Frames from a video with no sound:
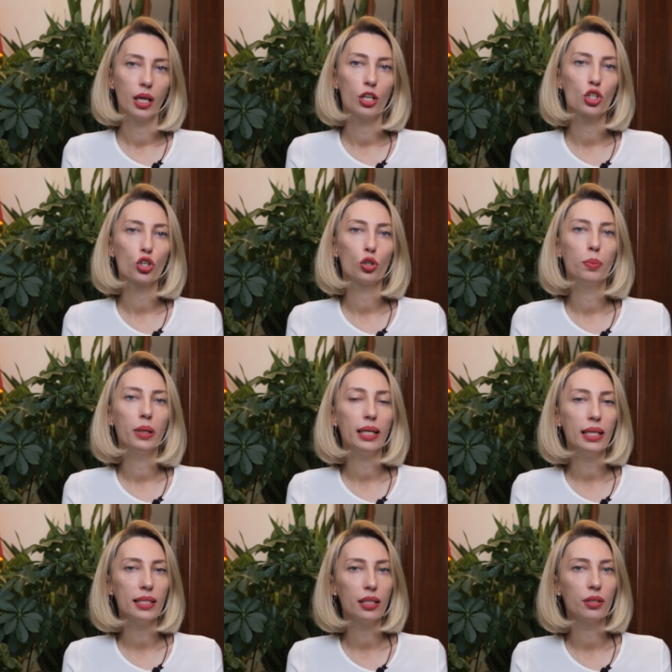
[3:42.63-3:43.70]
it should be
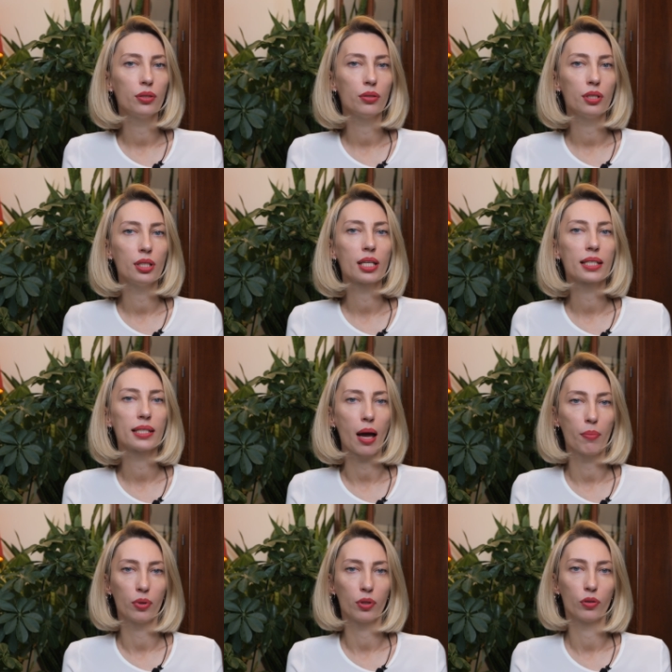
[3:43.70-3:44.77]
easy to
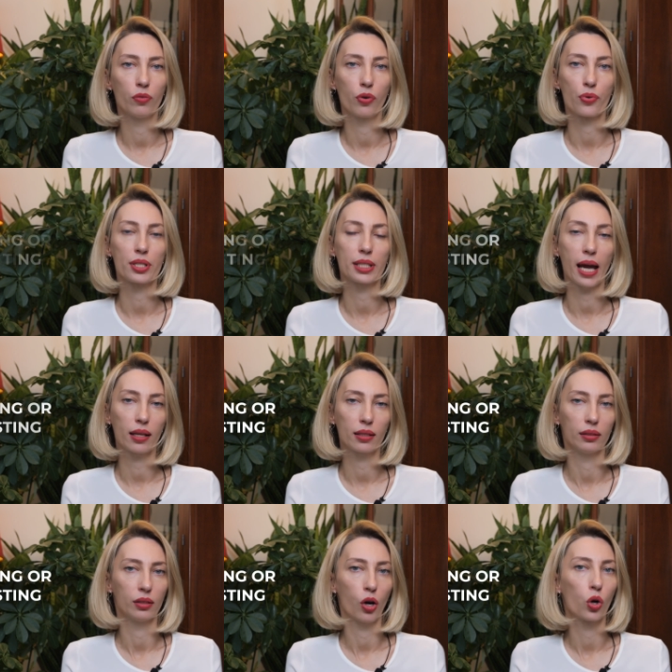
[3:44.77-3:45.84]
disassemble for
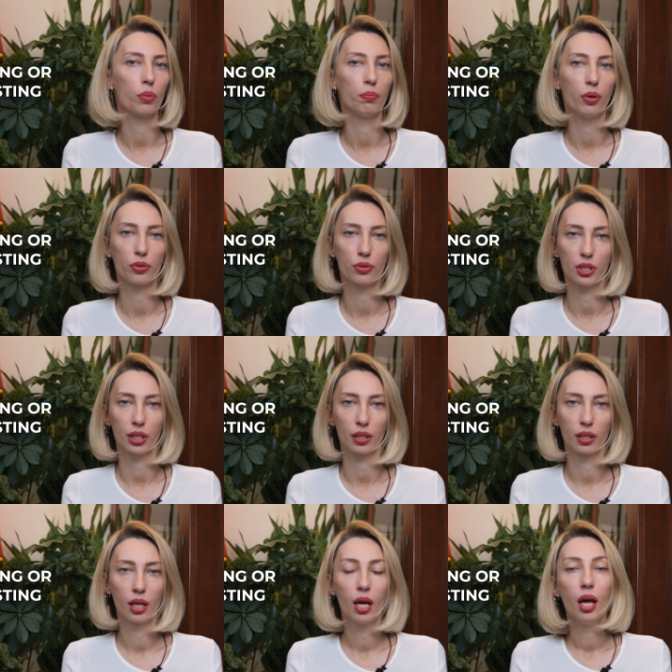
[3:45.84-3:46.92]
recycling or composting.
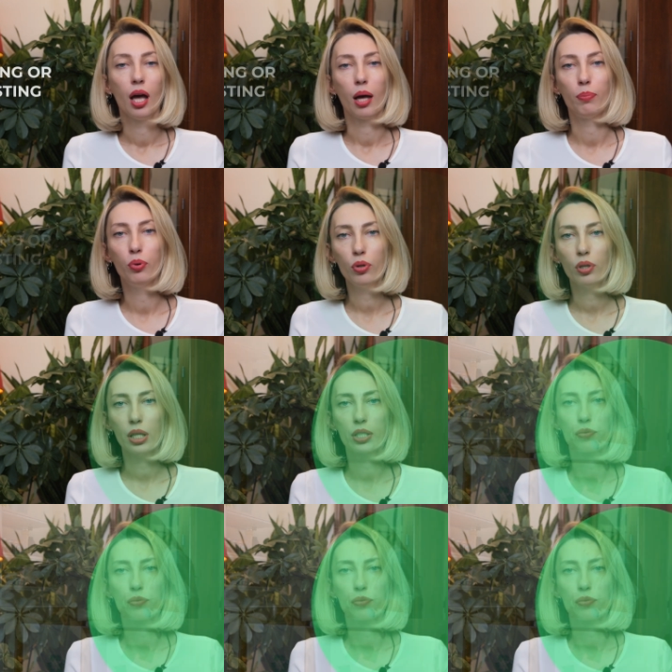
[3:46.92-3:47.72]
A book is